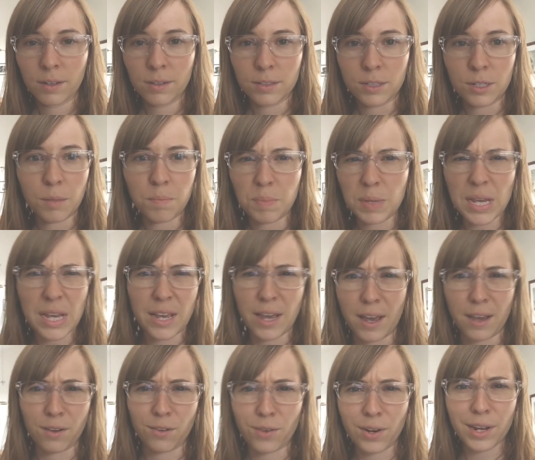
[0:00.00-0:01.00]
to be
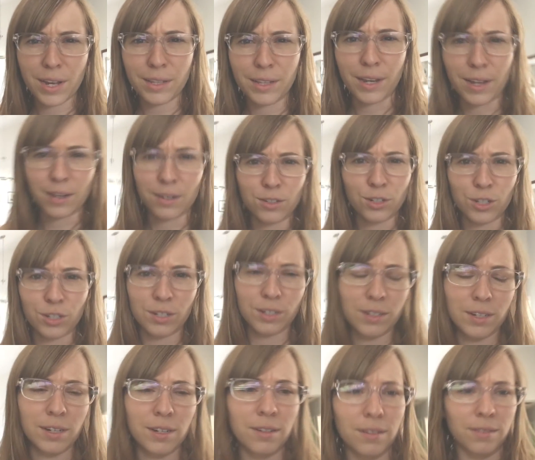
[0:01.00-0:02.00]
angry. Like, it just
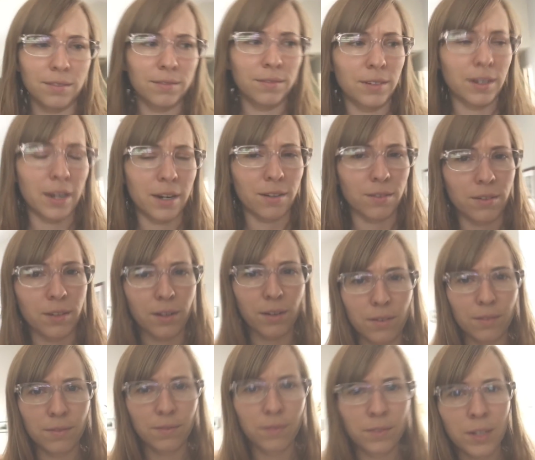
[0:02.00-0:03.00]
didn't, I don't know,